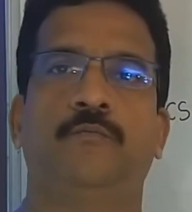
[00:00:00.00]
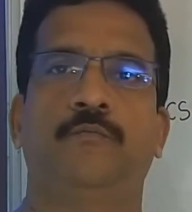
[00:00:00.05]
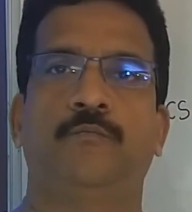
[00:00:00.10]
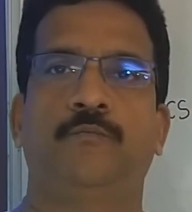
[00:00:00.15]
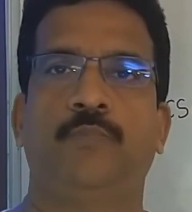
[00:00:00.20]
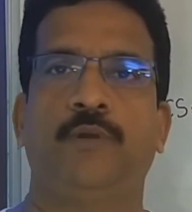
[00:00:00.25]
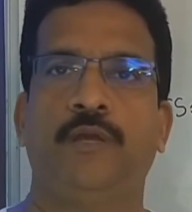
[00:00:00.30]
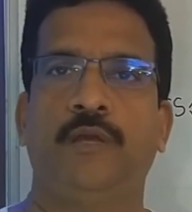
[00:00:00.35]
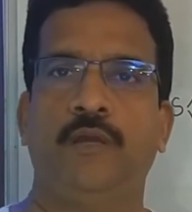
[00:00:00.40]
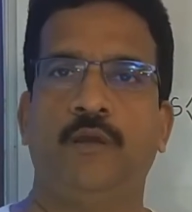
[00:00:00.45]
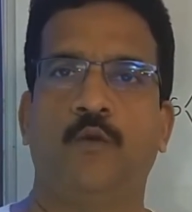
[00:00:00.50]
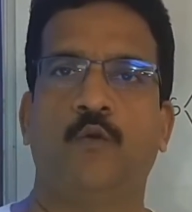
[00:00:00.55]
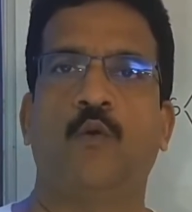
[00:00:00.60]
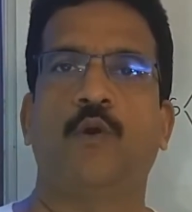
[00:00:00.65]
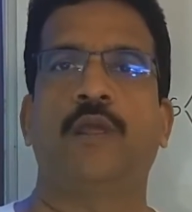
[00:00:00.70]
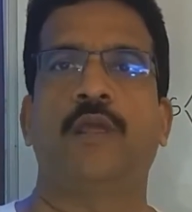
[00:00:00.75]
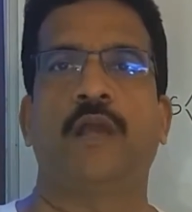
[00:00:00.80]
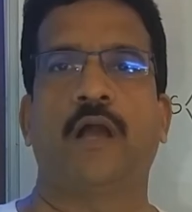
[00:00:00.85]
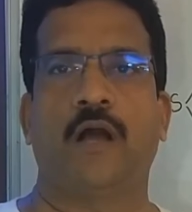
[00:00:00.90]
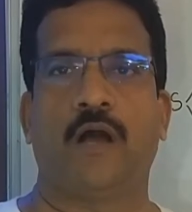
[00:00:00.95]
be
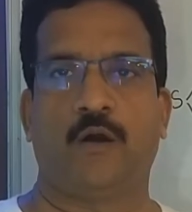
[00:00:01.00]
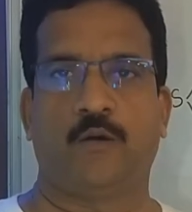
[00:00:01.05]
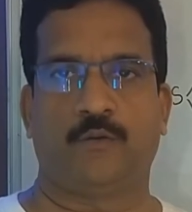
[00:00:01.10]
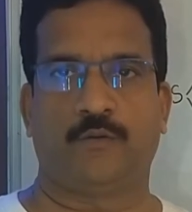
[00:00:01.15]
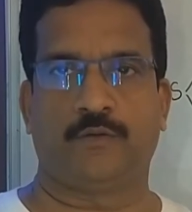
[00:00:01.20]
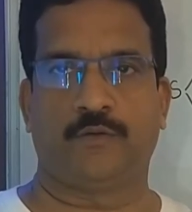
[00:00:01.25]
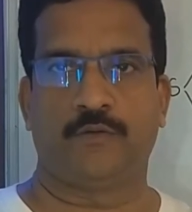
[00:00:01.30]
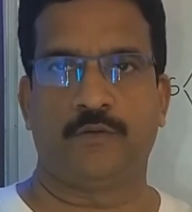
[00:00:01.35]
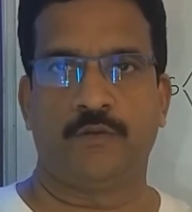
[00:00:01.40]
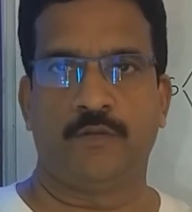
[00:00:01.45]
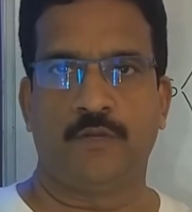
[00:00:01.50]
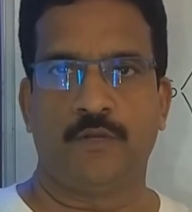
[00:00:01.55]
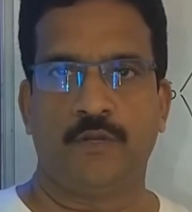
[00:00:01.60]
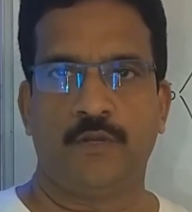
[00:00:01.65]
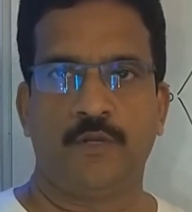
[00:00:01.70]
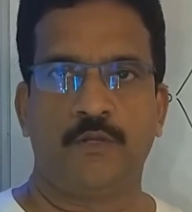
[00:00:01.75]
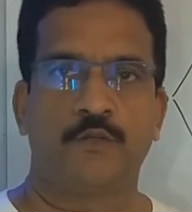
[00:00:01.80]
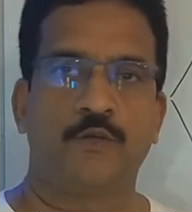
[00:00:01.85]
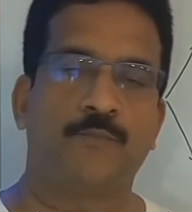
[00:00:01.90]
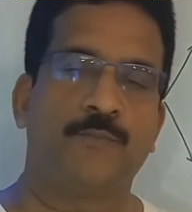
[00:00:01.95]
going out.
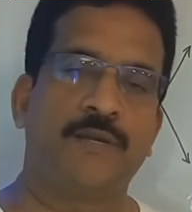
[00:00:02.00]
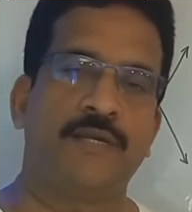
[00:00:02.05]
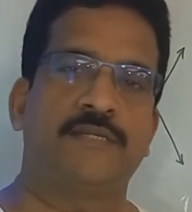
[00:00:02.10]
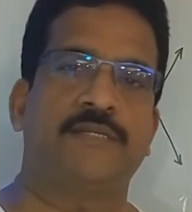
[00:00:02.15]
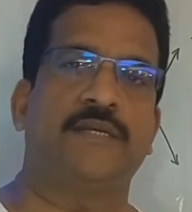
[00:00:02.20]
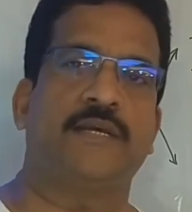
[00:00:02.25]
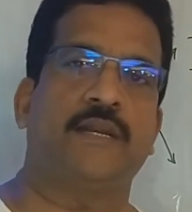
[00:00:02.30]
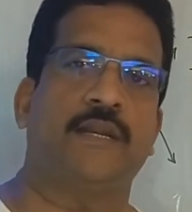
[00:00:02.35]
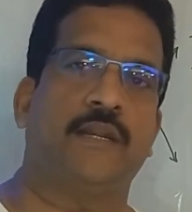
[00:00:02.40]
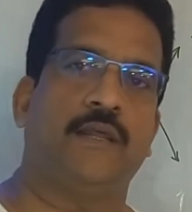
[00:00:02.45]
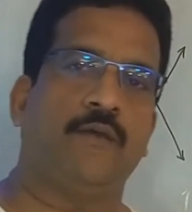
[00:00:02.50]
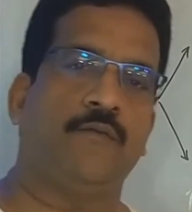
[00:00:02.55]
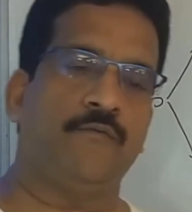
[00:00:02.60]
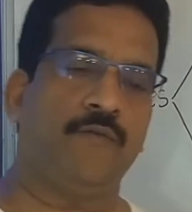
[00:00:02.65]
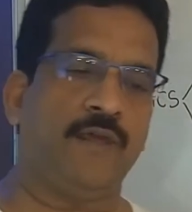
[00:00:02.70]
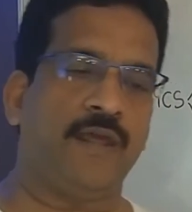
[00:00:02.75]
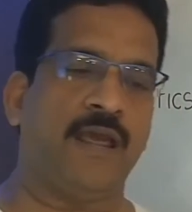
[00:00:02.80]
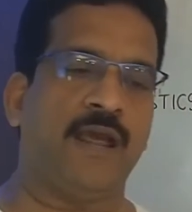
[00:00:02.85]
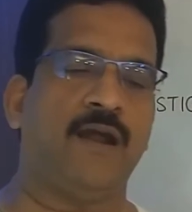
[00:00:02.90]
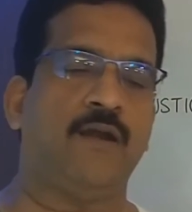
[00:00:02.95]
So basically,
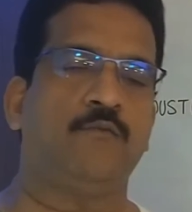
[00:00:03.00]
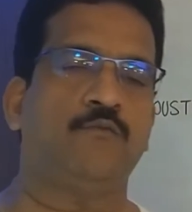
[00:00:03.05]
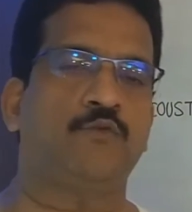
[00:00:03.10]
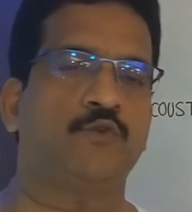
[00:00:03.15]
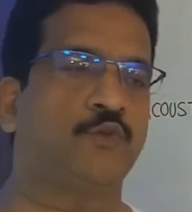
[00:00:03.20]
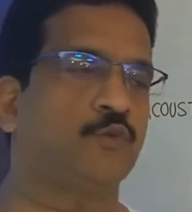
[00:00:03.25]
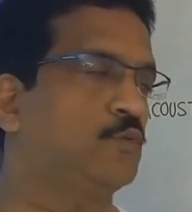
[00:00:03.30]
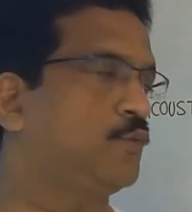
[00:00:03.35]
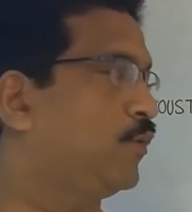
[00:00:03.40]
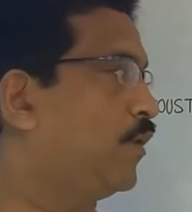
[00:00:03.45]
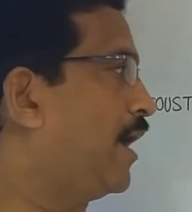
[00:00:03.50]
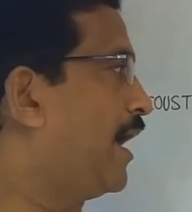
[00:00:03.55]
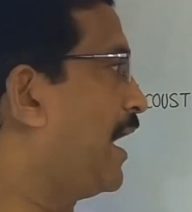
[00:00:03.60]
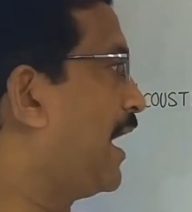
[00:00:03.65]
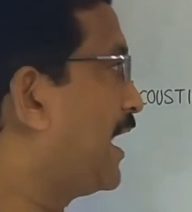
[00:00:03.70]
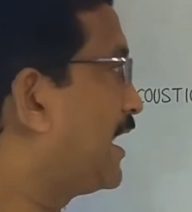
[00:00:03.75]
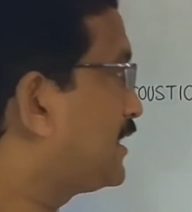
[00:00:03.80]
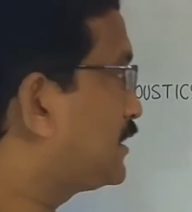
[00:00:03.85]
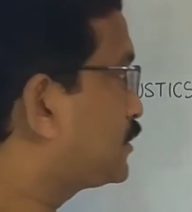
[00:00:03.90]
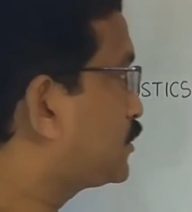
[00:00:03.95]
we have to
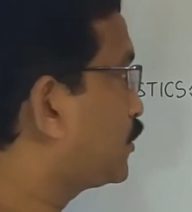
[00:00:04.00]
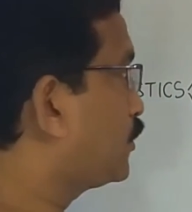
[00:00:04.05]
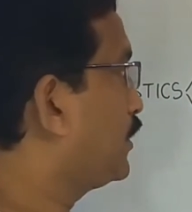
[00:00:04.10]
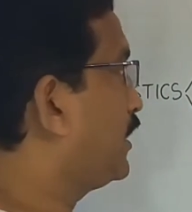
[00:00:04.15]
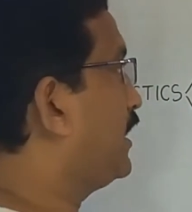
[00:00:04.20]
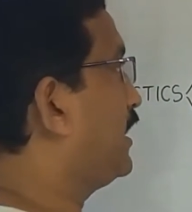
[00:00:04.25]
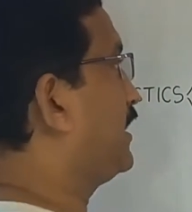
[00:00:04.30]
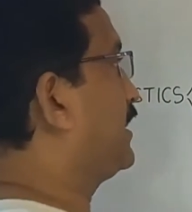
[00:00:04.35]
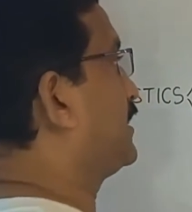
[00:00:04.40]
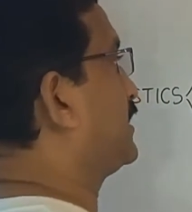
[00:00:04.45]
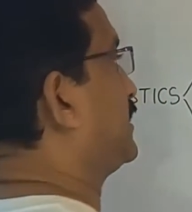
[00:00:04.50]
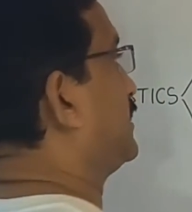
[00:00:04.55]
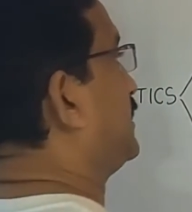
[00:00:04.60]
isolate,